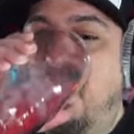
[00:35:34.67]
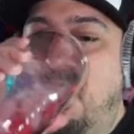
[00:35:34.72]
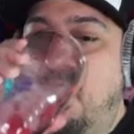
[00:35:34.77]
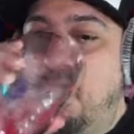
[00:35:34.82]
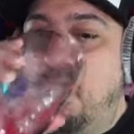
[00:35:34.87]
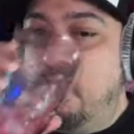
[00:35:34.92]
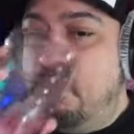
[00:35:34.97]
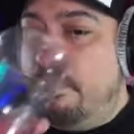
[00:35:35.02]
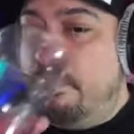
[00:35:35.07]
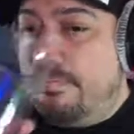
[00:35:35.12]

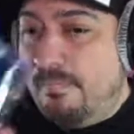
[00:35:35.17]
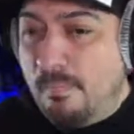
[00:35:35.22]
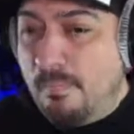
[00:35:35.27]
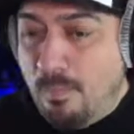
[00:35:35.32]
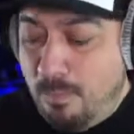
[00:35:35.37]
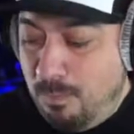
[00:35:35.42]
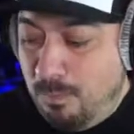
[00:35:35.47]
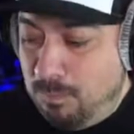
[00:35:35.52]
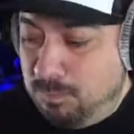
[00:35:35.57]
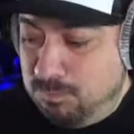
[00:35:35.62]
almost
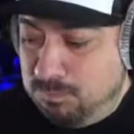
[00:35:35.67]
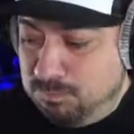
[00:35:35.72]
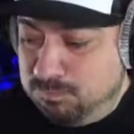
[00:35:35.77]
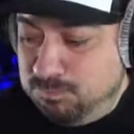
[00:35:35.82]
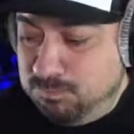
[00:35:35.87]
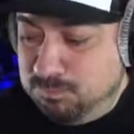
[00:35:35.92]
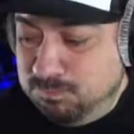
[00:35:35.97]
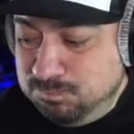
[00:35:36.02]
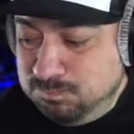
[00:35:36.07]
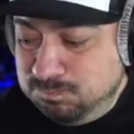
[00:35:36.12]

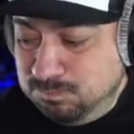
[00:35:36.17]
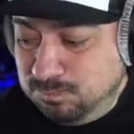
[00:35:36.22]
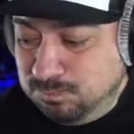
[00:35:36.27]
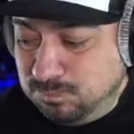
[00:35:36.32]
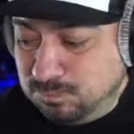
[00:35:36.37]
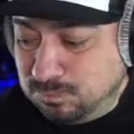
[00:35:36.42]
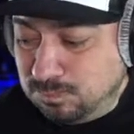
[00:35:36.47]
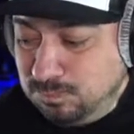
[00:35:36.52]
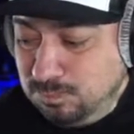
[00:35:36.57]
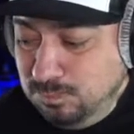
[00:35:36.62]
wish
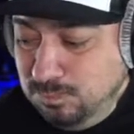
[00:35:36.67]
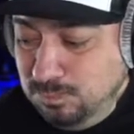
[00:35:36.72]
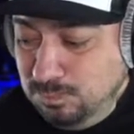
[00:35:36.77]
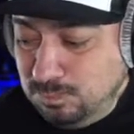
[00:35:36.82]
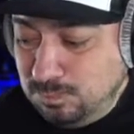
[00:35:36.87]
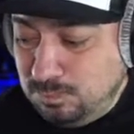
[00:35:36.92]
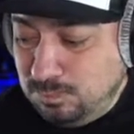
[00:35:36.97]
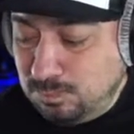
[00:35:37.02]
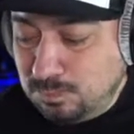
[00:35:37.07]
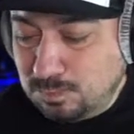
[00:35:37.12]

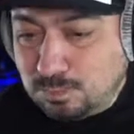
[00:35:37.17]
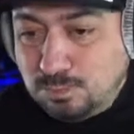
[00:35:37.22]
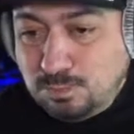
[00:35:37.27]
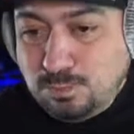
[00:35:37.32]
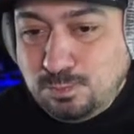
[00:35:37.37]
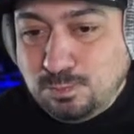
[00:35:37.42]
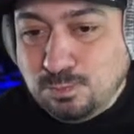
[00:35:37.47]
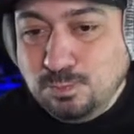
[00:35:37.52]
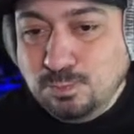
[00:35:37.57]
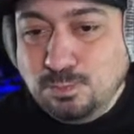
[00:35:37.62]
that the
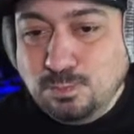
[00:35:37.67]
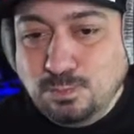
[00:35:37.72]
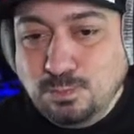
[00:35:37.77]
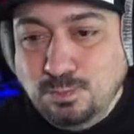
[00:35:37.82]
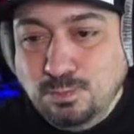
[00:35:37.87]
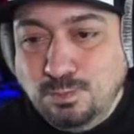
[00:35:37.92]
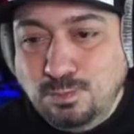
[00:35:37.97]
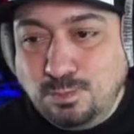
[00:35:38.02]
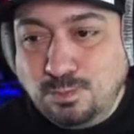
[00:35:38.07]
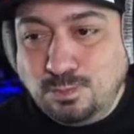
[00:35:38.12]
series